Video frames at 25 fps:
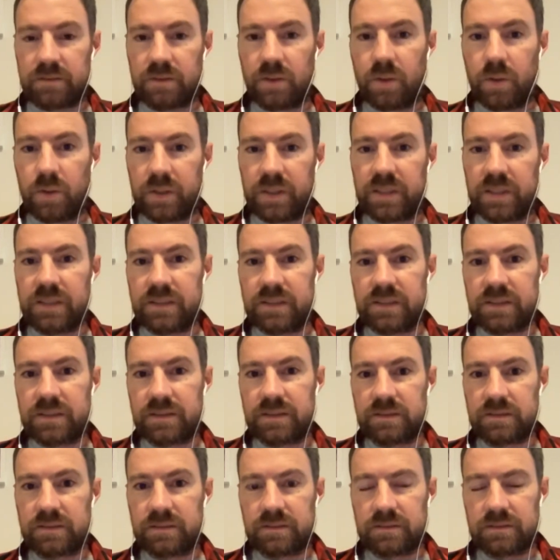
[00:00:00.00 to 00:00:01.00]
Hawkers,
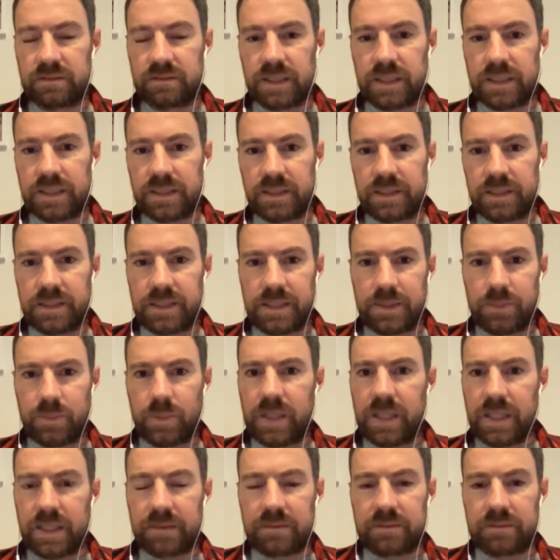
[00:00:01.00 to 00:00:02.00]
then you didn't
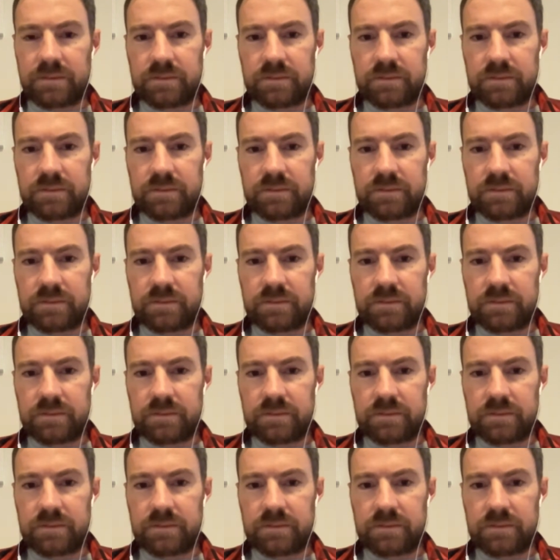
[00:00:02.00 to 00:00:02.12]
win.